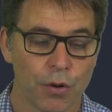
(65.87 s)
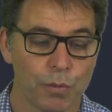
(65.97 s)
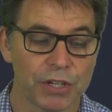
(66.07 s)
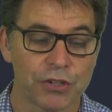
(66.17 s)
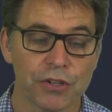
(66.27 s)

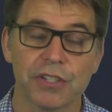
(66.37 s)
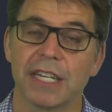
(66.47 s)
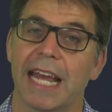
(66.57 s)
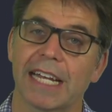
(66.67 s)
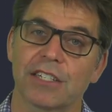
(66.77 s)
We choose
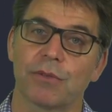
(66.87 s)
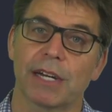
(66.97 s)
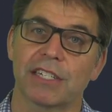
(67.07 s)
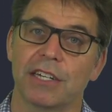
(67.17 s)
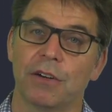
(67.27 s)
an x
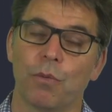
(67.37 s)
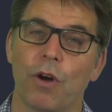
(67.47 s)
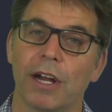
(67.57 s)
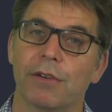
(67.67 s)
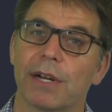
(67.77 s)
direction and a
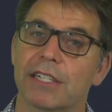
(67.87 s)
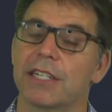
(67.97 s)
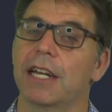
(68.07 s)
y direction,